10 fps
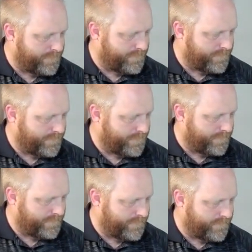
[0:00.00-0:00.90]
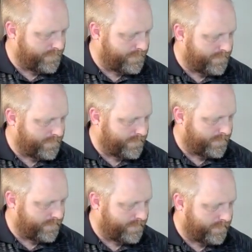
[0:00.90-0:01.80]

Nothing is said.